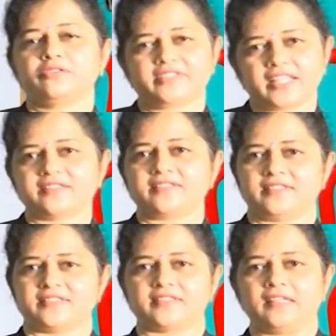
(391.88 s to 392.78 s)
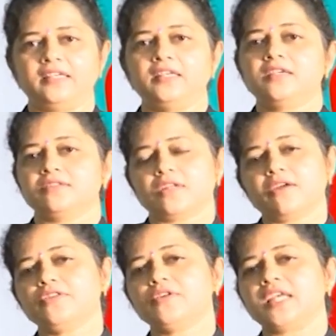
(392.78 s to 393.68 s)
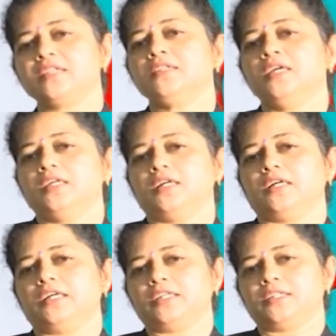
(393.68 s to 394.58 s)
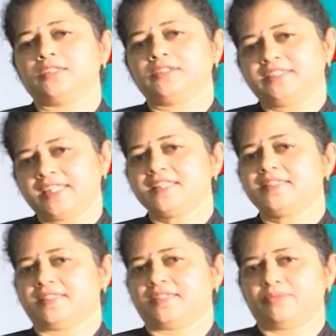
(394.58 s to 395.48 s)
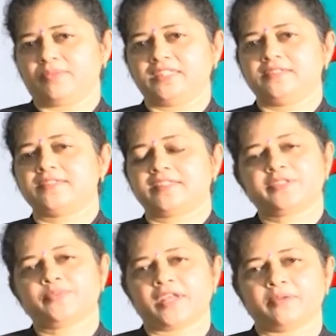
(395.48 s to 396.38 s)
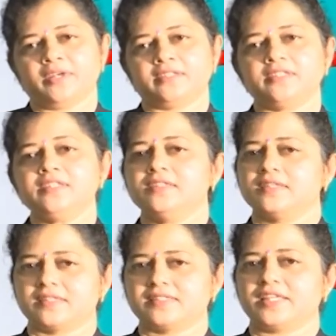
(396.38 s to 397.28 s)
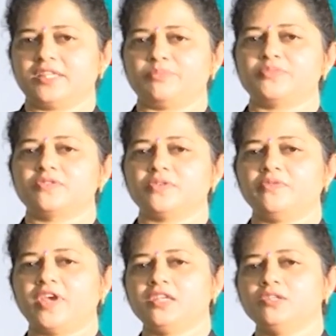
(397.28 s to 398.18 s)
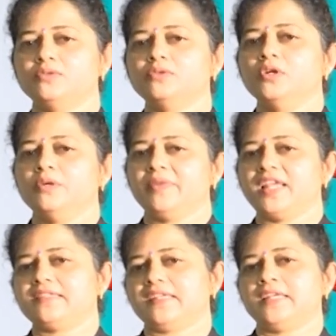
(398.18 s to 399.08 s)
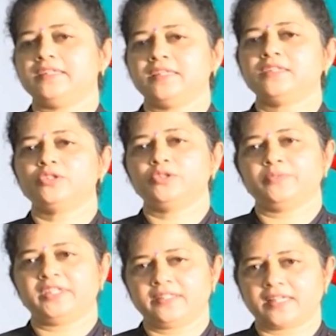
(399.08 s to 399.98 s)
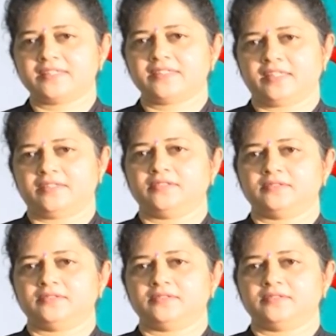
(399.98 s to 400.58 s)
utensils. So now you can test by this experimental setup. So when you place anything to be tested,